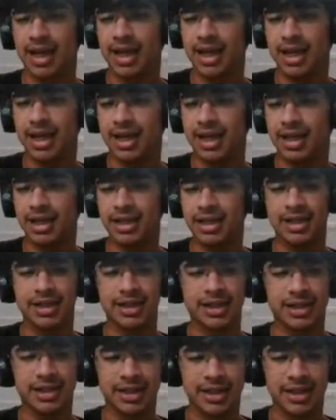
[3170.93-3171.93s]

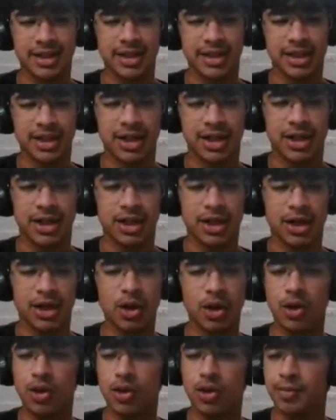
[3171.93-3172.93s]
And
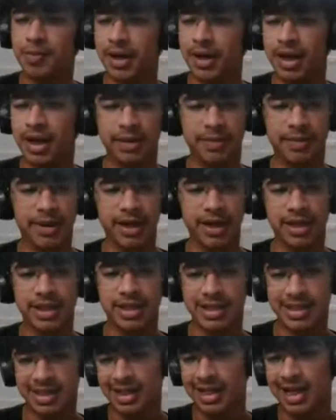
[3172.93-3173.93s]
oh, Prairie
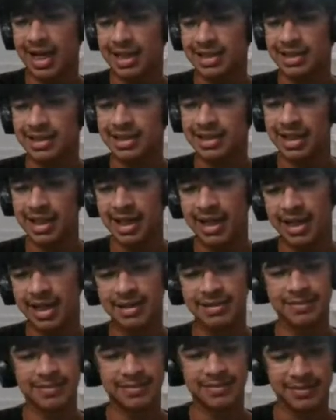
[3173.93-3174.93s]
Panda still has the
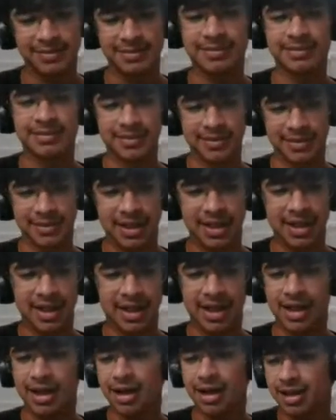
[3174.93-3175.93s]
lead.
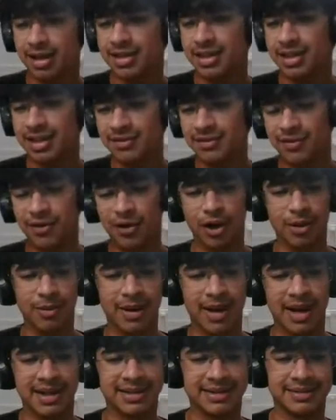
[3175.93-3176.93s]
And Red Chicken
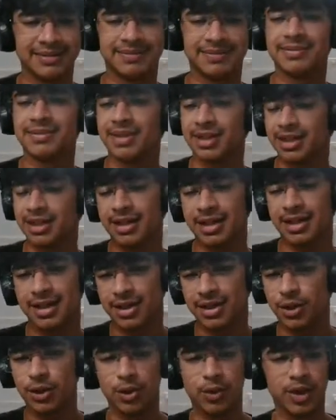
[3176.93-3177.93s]
fall back.
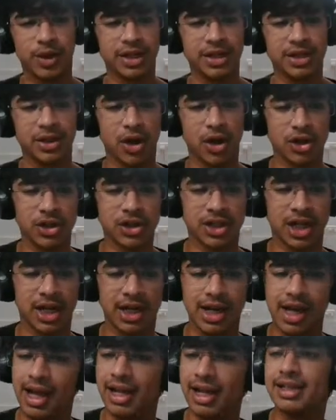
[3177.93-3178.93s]
Don't worry, the
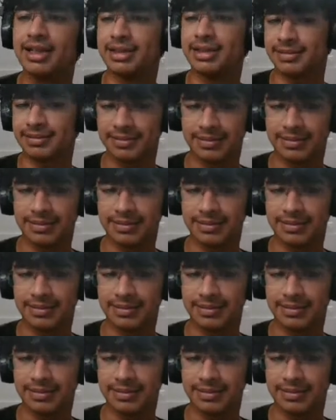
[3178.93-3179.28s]
Rockstar Elk.